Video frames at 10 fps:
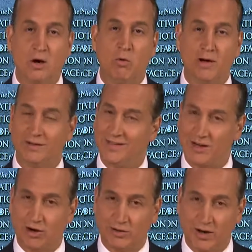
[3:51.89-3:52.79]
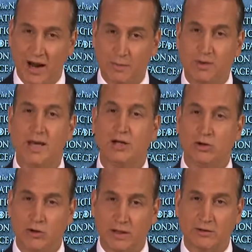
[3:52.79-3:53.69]
We're going to take our time, get
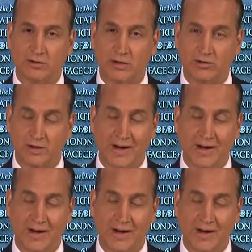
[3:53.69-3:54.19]
good legislation.